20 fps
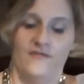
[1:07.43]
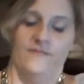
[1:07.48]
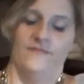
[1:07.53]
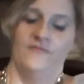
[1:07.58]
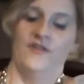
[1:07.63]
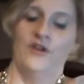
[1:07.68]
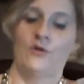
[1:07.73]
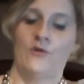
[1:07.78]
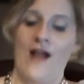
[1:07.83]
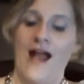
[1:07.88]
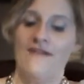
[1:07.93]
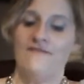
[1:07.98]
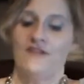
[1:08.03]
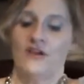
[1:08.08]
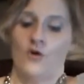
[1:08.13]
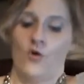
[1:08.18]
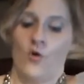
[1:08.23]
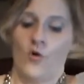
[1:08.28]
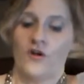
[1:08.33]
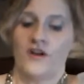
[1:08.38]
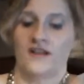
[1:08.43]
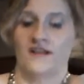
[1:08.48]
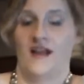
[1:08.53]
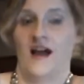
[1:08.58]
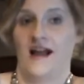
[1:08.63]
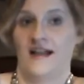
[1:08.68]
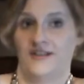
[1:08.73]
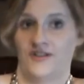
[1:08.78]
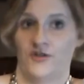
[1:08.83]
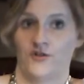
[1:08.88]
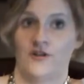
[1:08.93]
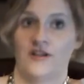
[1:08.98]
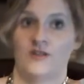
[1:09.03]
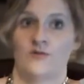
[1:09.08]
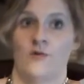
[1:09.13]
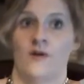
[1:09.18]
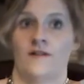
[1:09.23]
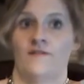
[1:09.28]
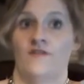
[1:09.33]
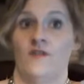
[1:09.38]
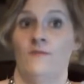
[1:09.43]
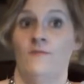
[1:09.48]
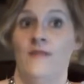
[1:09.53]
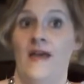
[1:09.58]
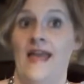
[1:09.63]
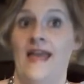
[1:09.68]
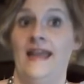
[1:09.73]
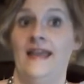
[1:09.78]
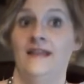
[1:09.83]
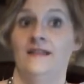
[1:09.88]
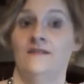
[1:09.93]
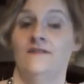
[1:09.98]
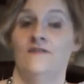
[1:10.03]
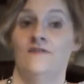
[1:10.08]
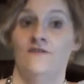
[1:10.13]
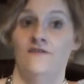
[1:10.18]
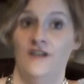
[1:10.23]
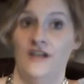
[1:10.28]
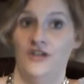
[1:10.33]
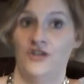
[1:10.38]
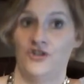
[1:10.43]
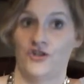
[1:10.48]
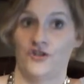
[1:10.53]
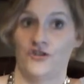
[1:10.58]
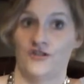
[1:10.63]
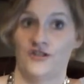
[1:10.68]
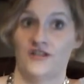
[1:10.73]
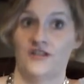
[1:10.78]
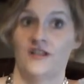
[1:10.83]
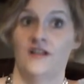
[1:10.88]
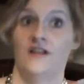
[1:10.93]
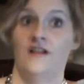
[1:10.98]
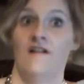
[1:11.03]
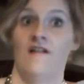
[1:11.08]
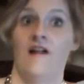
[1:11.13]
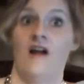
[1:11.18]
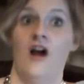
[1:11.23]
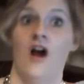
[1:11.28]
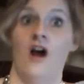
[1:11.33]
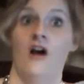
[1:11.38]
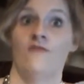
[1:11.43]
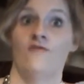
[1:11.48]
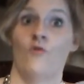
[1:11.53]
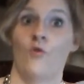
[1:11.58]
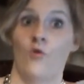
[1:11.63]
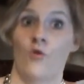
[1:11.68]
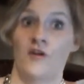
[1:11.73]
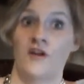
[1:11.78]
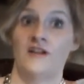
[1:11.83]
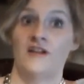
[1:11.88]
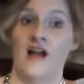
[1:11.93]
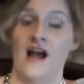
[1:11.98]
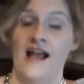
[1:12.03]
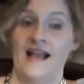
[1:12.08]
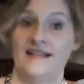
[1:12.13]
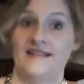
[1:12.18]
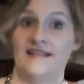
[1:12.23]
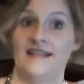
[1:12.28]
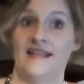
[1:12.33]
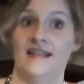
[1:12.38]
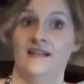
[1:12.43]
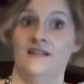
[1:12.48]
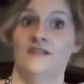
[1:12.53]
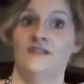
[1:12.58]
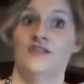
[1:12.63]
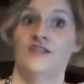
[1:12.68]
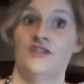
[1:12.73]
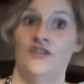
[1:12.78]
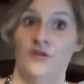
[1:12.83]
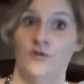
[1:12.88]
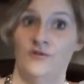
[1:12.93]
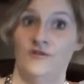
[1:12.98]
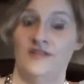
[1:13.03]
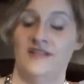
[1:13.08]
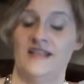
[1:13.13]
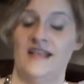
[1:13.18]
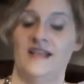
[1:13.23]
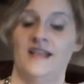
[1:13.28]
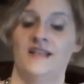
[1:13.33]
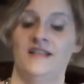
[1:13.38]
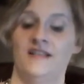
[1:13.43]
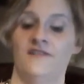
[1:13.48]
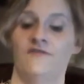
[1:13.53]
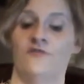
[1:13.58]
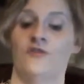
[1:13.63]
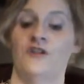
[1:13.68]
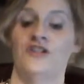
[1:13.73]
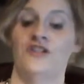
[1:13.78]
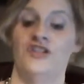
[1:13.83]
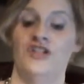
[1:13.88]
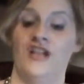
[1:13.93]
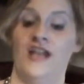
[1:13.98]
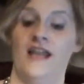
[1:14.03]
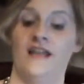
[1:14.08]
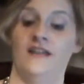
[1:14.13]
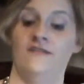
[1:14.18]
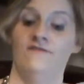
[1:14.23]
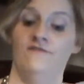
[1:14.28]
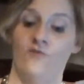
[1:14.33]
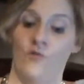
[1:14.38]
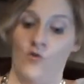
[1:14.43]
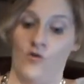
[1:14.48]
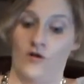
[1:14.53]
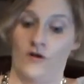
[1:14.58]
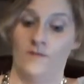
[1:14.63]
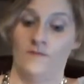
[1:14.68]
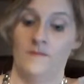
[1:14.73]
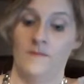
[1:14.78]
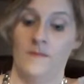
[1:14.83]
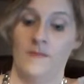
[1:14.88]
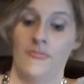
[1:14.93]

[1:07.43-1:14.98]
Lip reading: The graphic organizer is one of the main features of organizing students in a differentiated form.